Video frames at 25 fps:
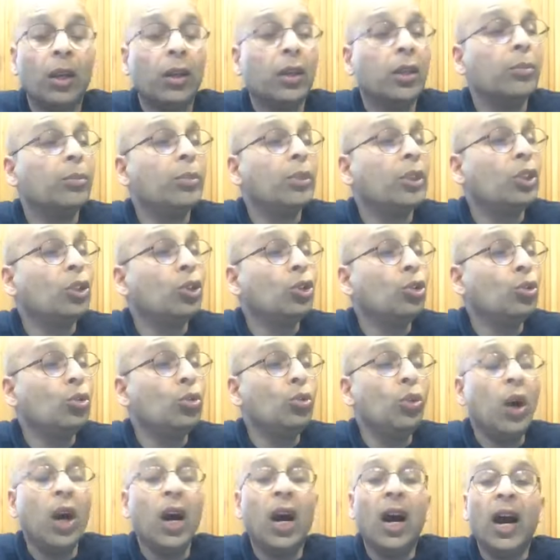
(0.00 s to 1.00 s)
Number
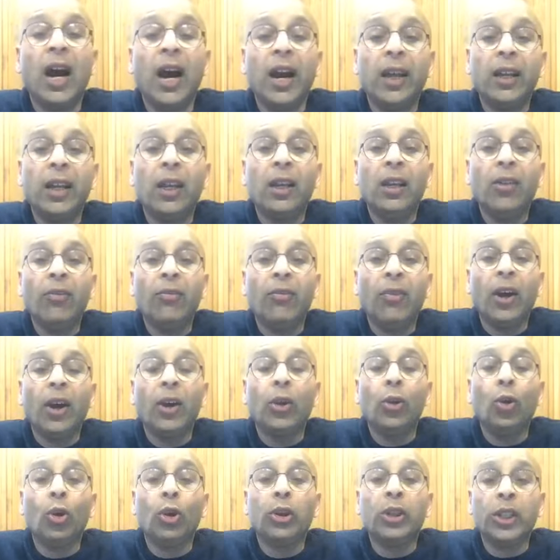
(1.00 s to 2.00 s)
two,
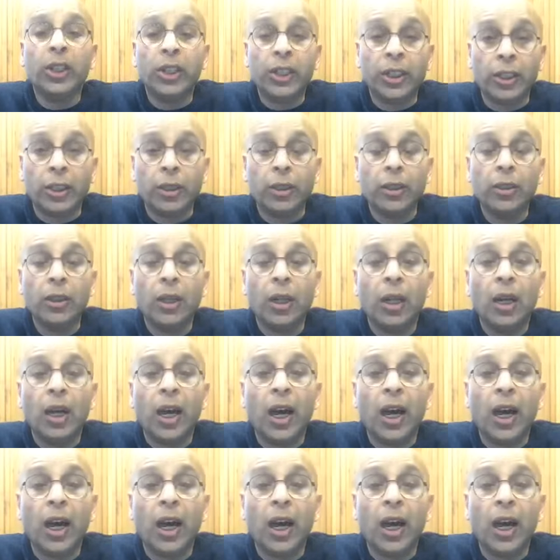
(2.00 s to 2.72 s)
identify your hurt.